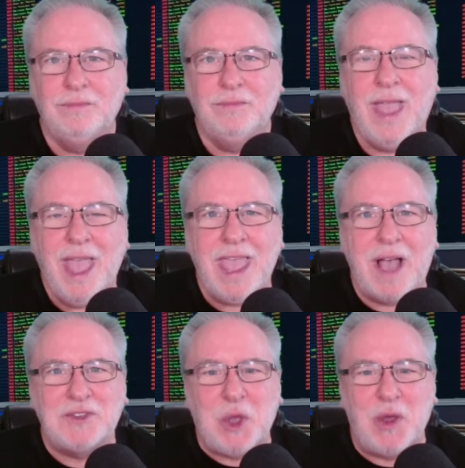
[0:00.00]
Hey, how's
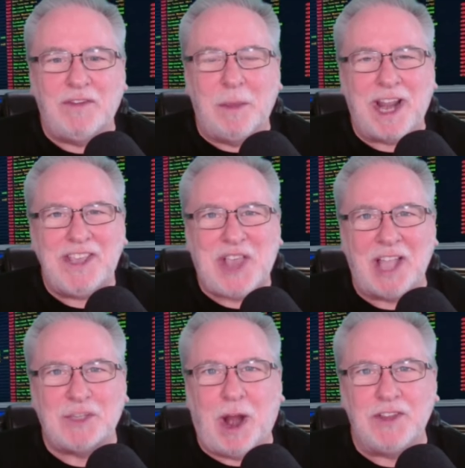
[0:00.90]
it going, everybody? Scott
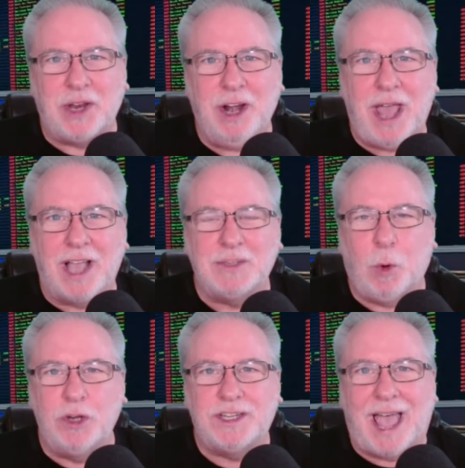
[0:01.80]
Spreitzer here,
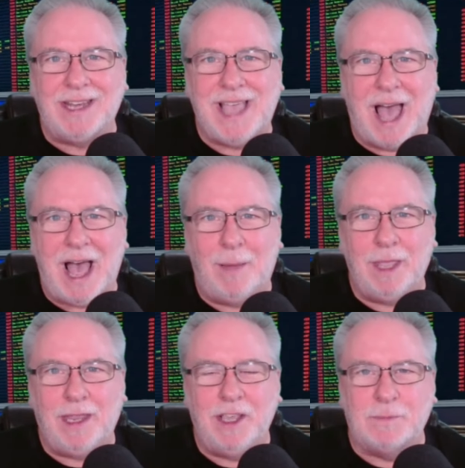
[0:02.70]
DocSports.com.
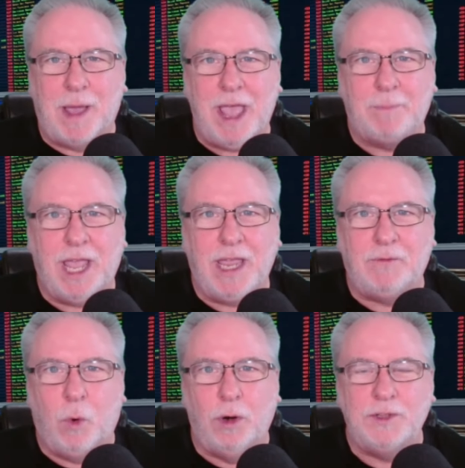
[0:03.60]
It is my update
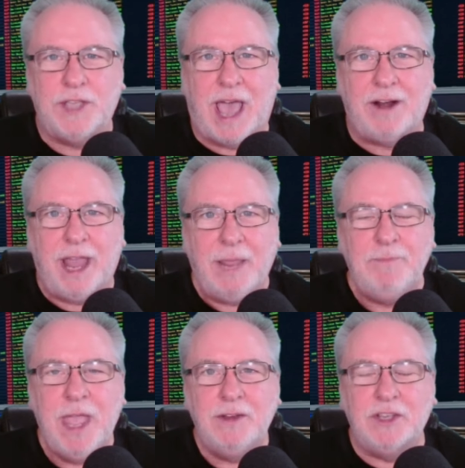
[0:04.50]
for Saturday,
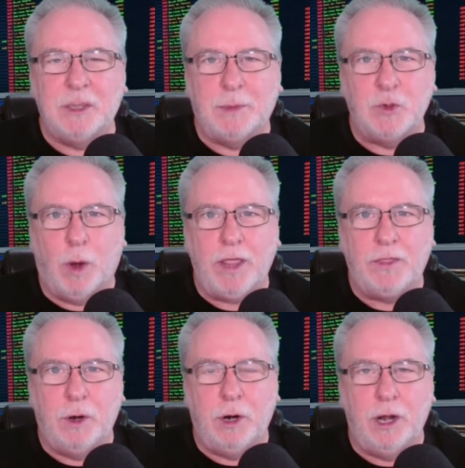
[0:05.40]
December
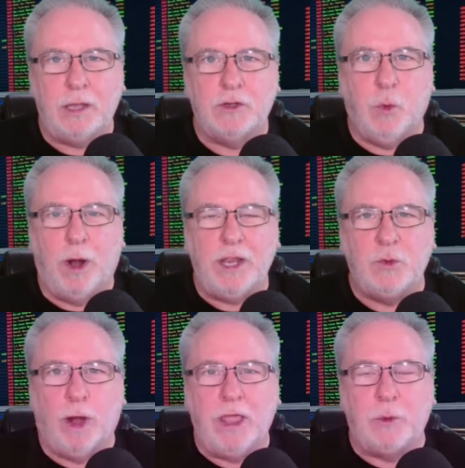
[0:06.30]
23rd,
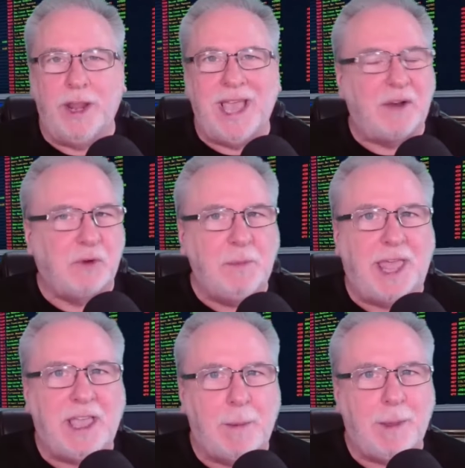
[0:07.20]
2023. Got a free play
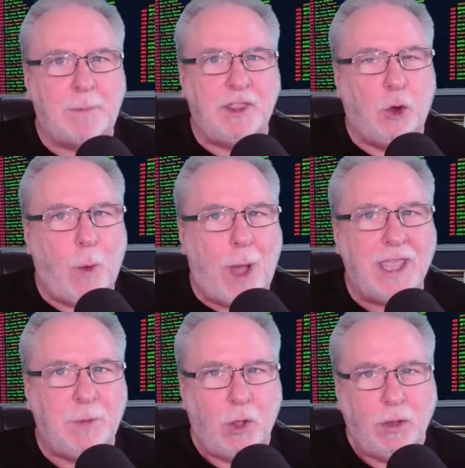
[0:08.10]
coming up in the Hawaii
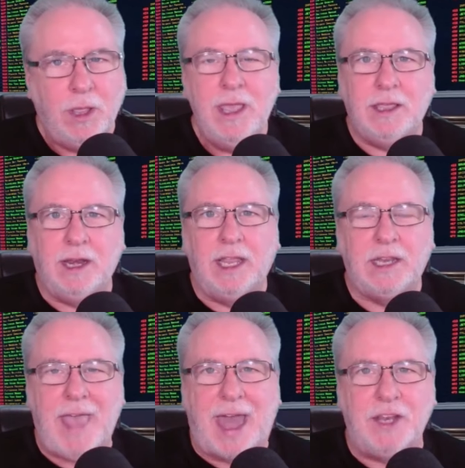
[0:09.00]
Bowl. Going to get to
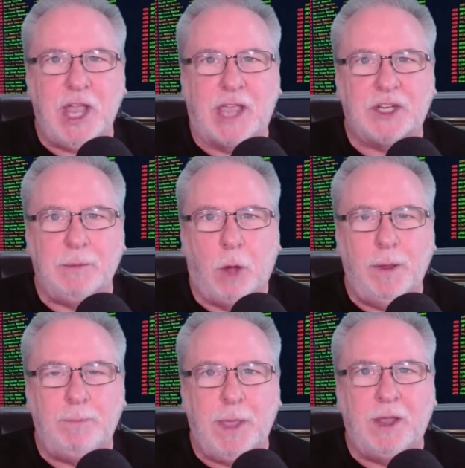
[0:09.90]
that in just a
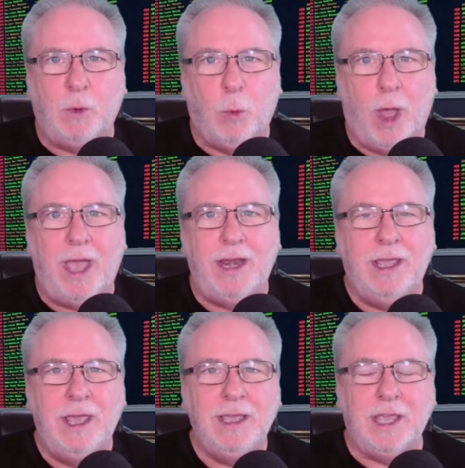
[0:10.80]
moment. Big run
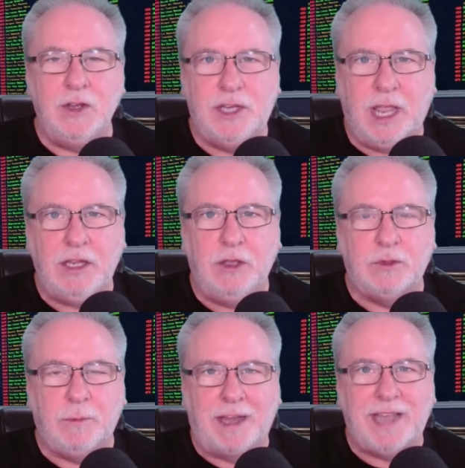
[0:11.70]
continues
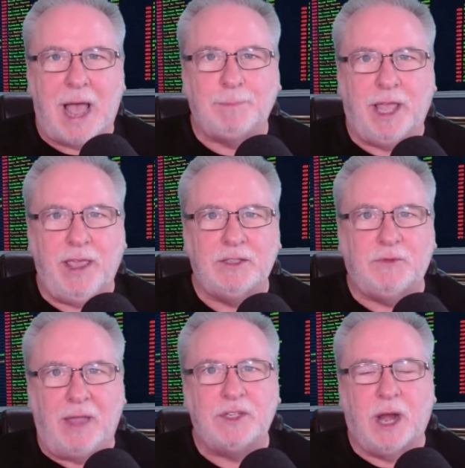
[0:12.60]
with my top plays,
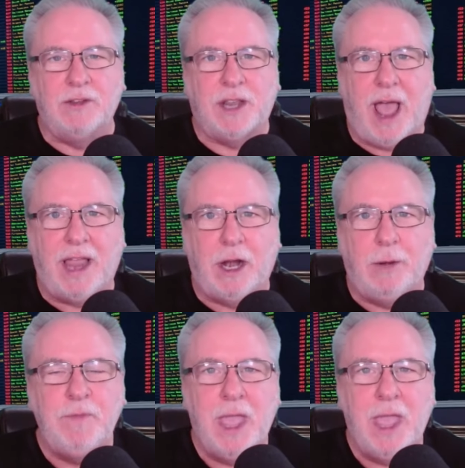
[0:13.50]
five stars and higher.